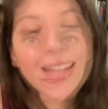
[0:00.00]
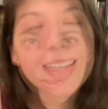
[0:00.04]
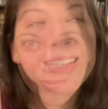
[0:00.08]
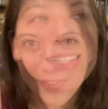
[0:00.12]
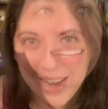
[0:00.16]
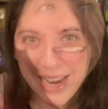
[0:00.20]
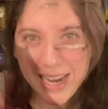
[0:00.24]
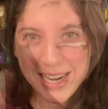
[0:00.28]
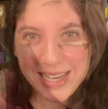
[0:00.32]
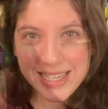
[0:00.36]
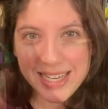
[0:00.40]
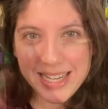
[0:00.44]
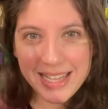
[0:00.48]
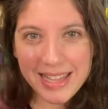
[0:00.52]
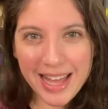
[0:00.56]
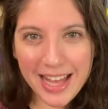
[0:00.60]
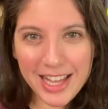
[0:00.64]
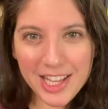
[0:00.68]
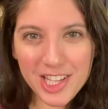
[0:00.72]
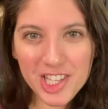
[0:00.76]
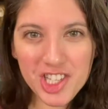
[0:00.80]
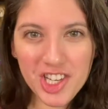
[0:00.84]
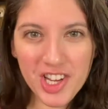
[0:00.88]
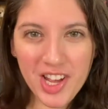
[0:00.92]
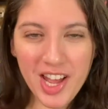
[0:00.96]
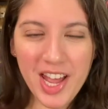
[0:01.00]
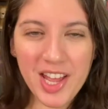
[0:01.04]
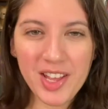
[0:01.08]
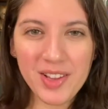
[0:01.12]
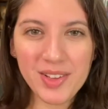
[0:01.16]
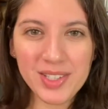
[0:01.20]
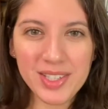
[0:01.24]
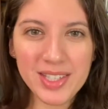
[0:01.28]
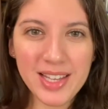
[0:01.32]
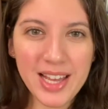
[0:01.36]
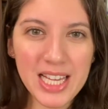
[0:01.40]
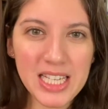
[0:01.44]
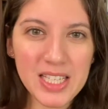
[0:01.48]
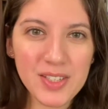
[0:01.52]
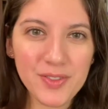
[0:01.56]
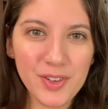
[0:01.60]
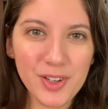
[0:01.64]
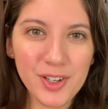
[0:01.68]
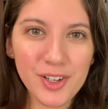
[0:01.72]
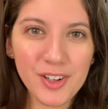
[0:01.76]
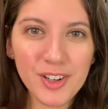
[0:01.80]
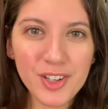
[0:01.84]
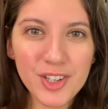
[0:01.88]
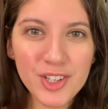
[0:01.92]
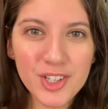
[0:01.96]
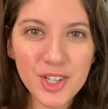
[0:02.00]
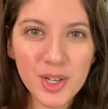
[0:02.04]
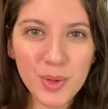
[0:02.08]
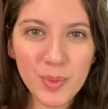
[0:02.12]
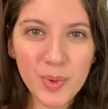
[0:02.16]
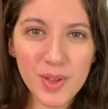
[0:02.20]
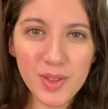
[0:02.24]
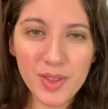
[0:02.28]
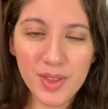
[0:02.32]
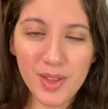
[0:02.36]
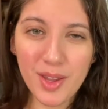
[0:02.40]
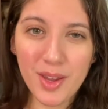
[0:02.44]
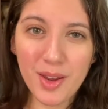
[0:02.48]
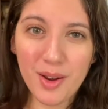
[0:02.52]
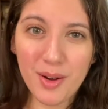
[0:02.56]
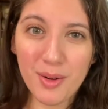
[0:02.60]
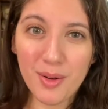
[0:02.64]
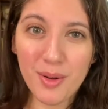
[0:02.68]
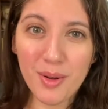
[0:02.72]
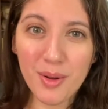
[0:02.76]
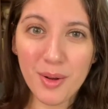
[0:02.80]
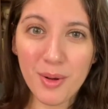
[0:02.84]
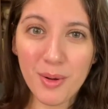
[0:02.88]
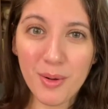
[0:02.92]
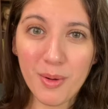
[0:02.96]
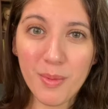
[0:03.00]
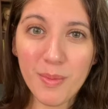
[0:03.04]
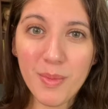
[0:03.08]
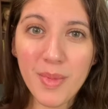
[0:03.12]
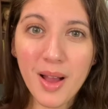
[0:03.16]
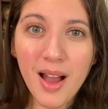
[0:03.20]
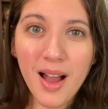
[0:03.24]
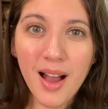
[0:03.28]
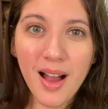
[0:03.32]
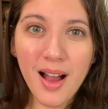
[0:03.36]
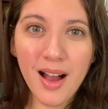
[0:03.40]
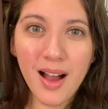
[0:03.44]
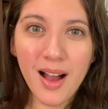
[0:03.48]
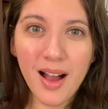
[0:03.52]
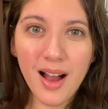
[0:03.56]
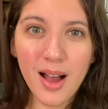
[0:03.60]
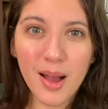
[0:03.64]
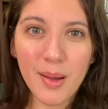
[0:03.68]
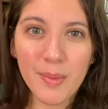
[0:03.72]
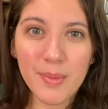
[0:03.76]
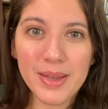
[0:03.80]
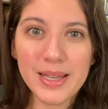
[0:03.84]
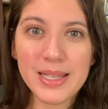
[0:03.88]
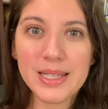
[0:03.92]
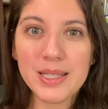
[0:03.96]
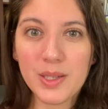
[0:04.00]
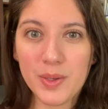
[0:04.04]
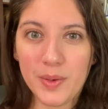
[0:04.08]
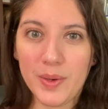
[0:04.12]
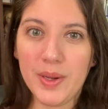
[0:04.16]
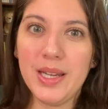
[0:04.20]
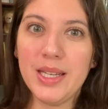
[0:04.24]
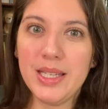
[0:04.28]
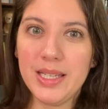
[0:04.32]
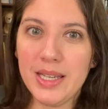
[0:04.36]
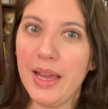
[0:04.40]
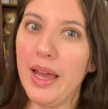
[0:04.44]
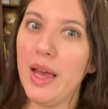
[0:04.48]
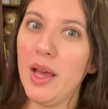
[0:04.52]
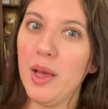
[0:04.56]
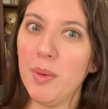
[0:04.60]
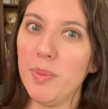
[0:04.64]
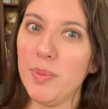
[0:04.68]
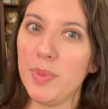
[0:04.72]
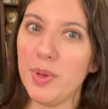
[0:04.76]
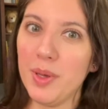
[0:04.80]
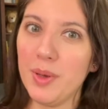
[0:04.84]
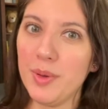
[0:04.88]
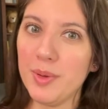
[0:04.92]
So finding that child-sized furniture within your home is going to help you.